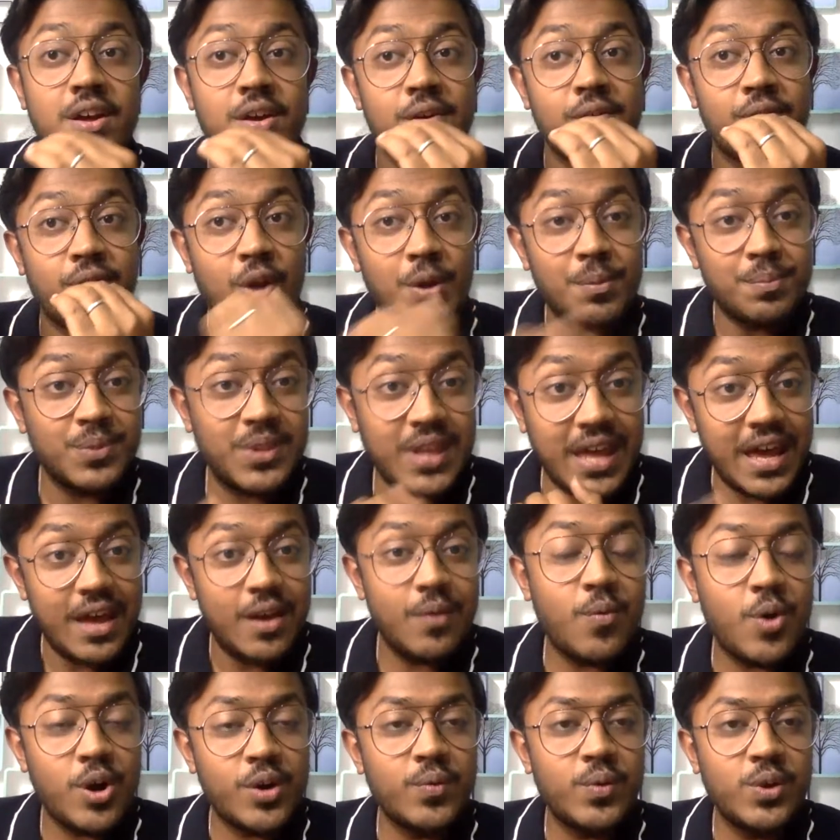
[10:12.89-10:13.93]
From there,
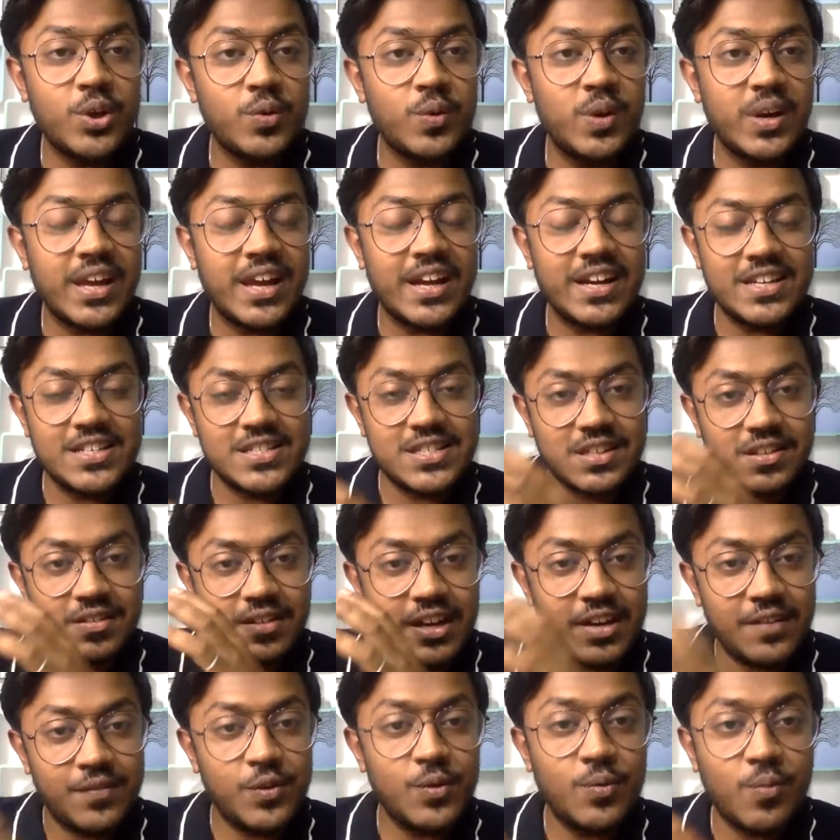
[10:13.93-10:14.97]
what you will get is,
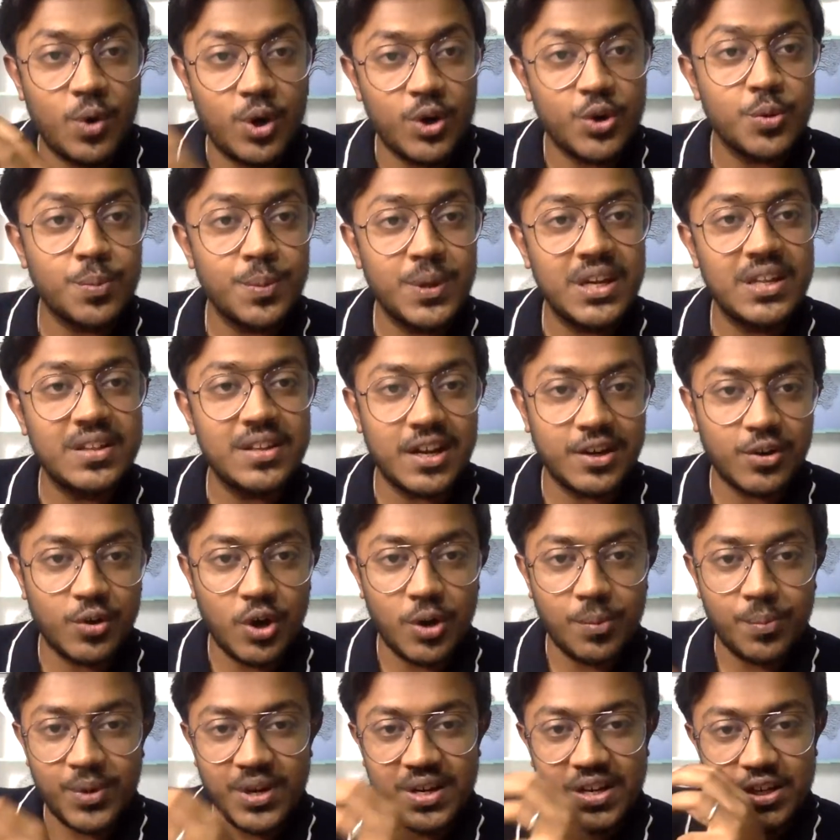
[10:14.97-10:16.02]
if you want to be in that
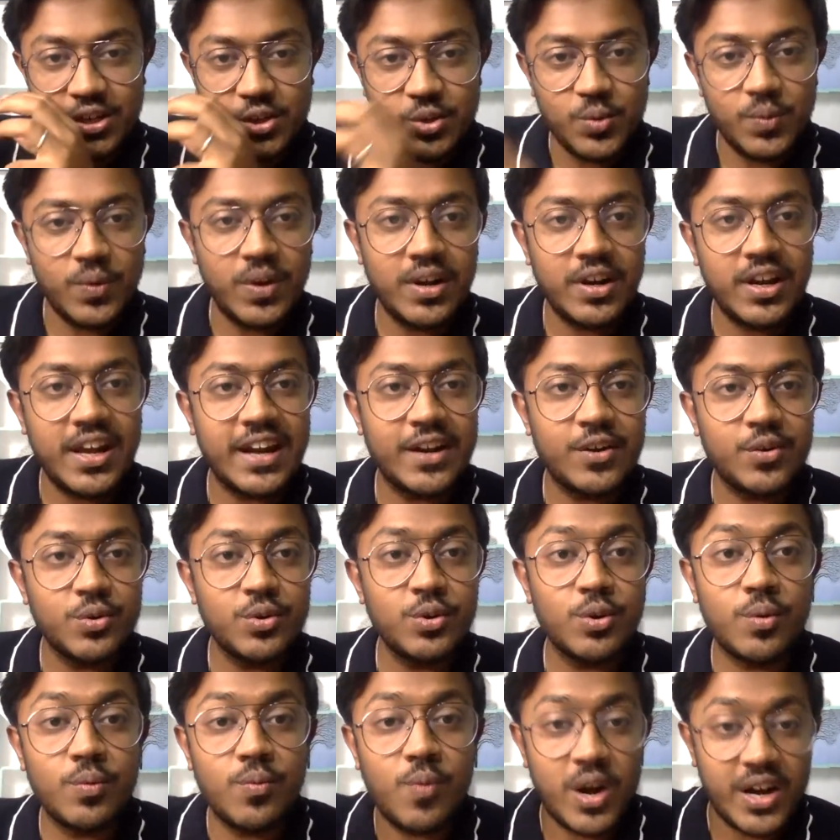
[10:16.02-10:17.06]
corporate, you will get to
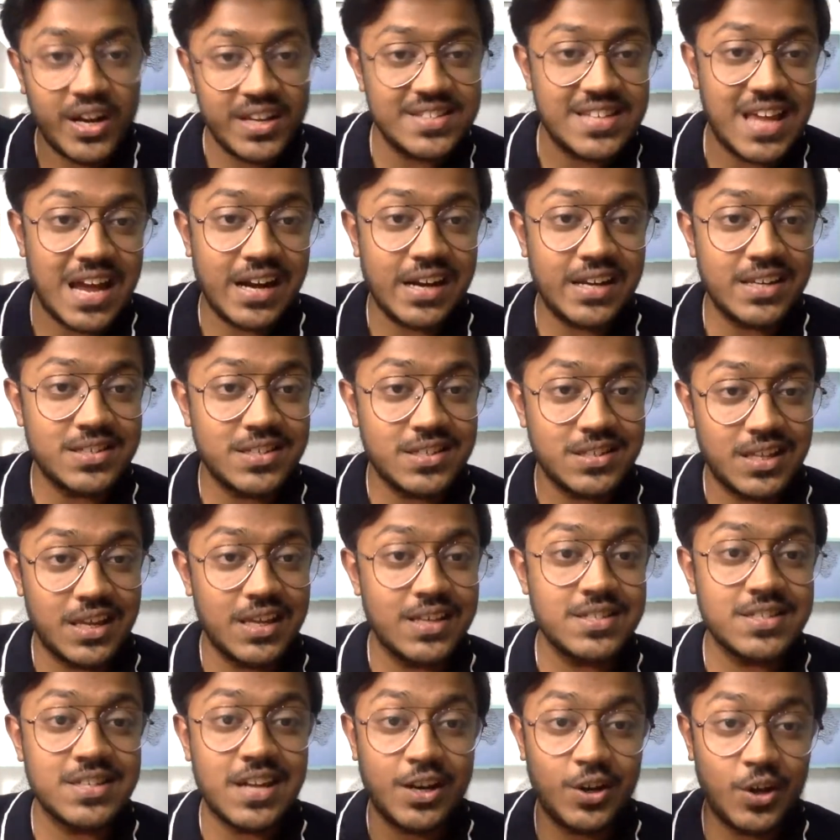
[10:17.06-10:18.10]
know what exactly is the
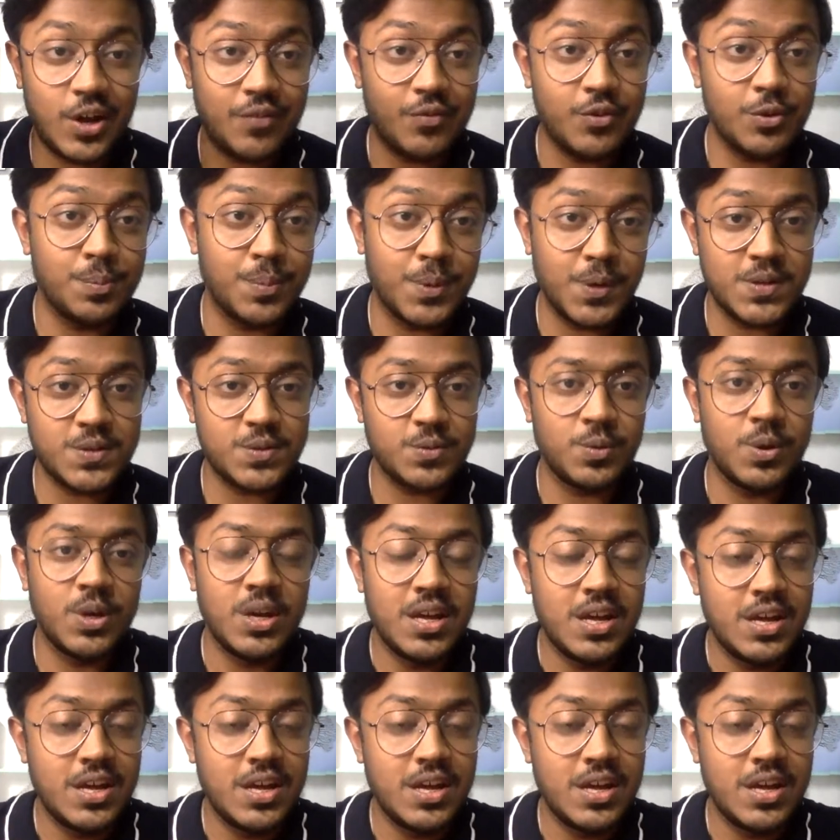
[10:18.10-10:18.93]
things that you have to pursue.